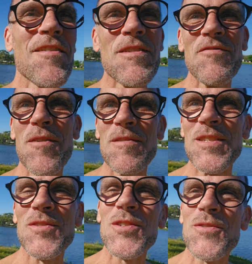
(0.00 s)
coming from a
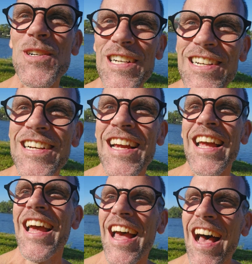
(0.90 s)
social worker.
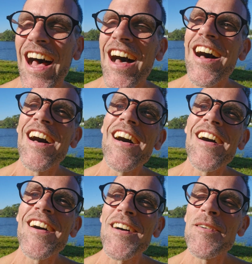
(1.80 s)

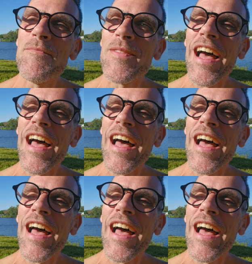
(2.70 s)
I